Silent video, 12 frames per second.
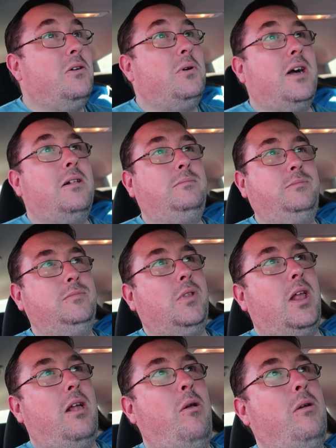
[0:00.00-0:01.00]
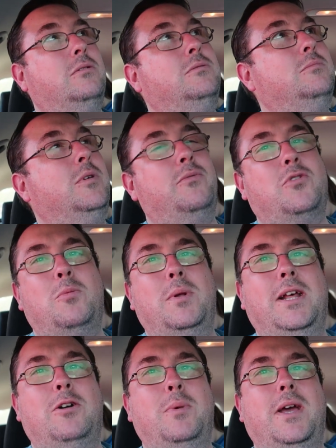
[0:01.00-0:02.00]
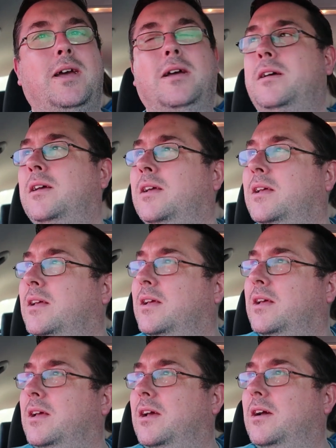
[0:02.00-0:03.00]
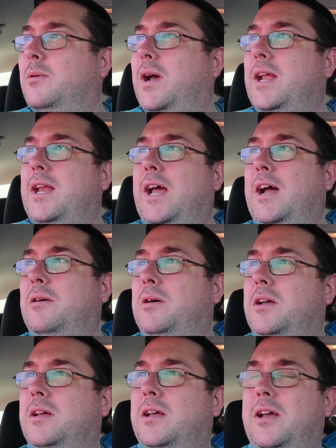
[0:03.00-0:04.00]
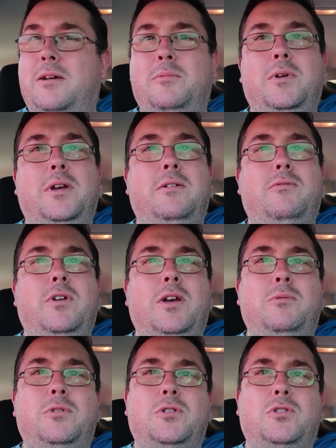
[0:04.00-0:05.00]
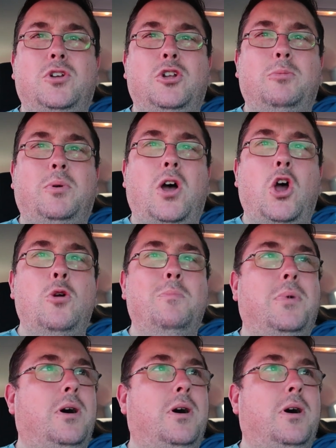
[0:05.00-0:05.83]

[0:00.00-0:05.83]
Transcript: Well, we've come a little bit away now, and we just turned up at Home